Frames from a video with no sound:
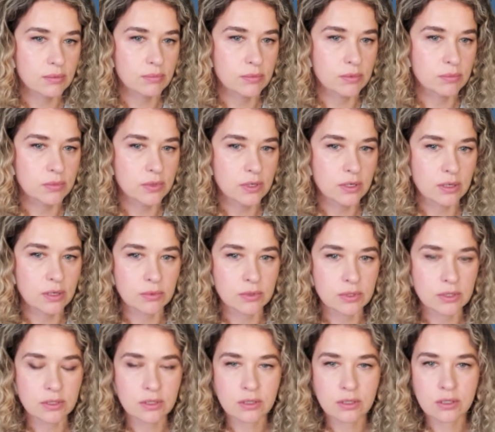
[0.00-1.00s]
Come a little
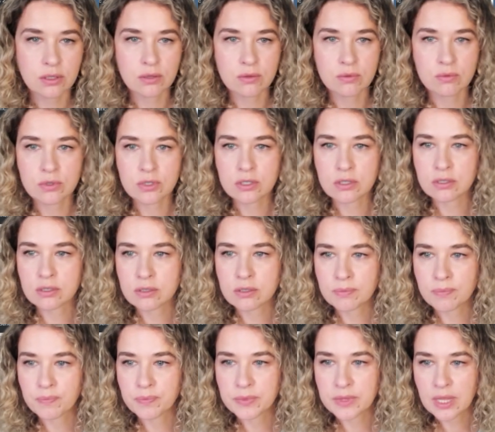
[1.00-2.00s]
closer,
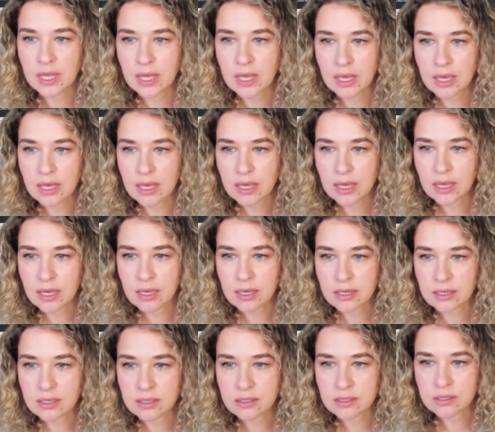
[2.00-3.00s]

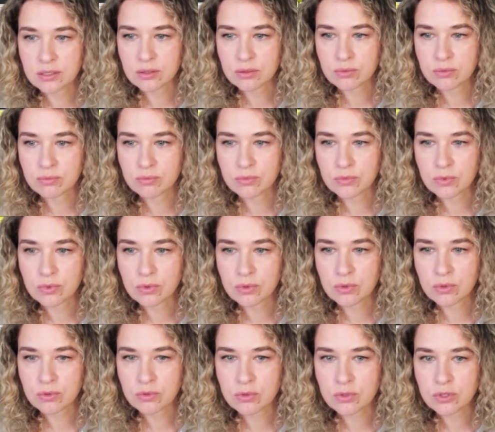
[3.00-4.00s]
and
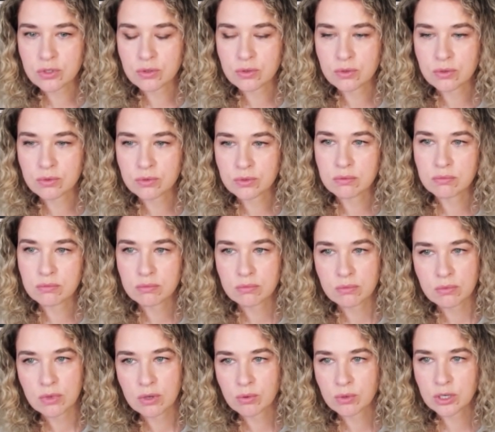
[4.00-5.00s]
also
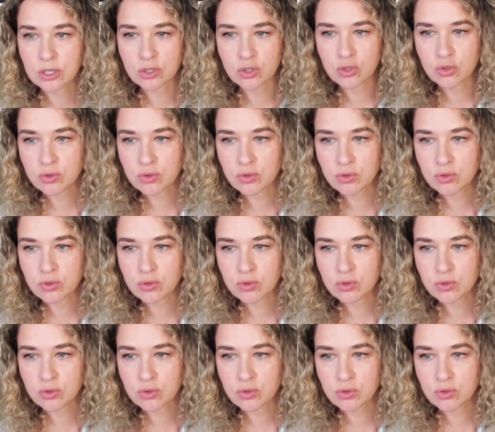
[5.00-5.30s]
you can choose the